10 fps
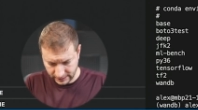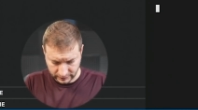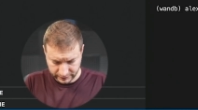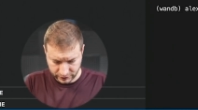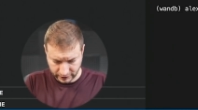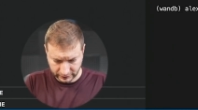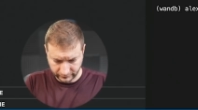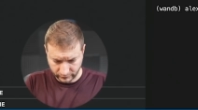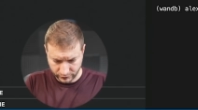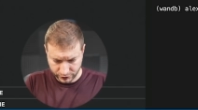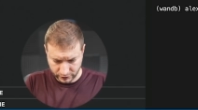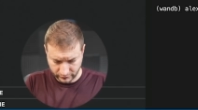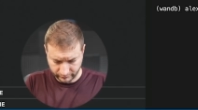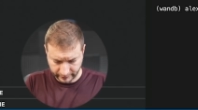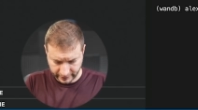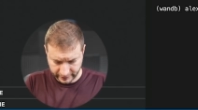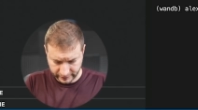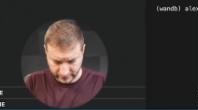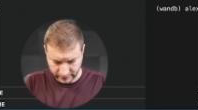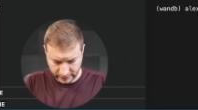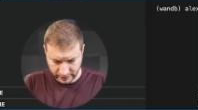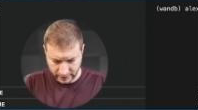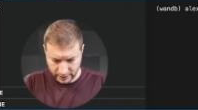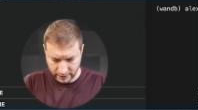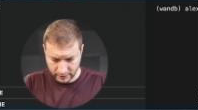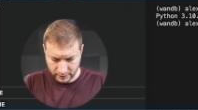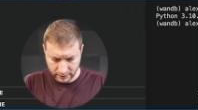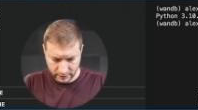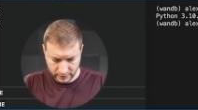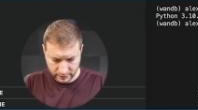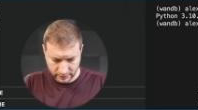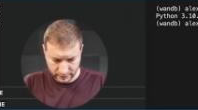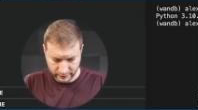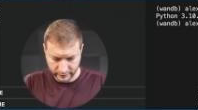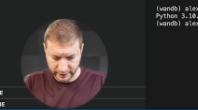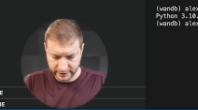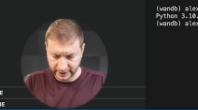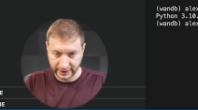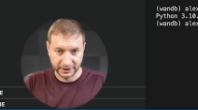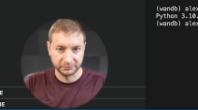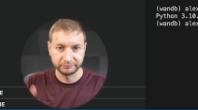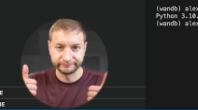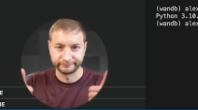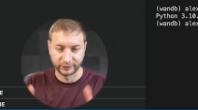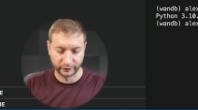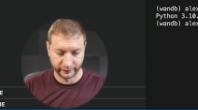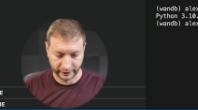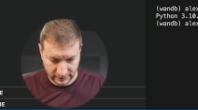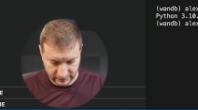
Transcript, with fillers: Let's check the version of Python here, three ten, perfect.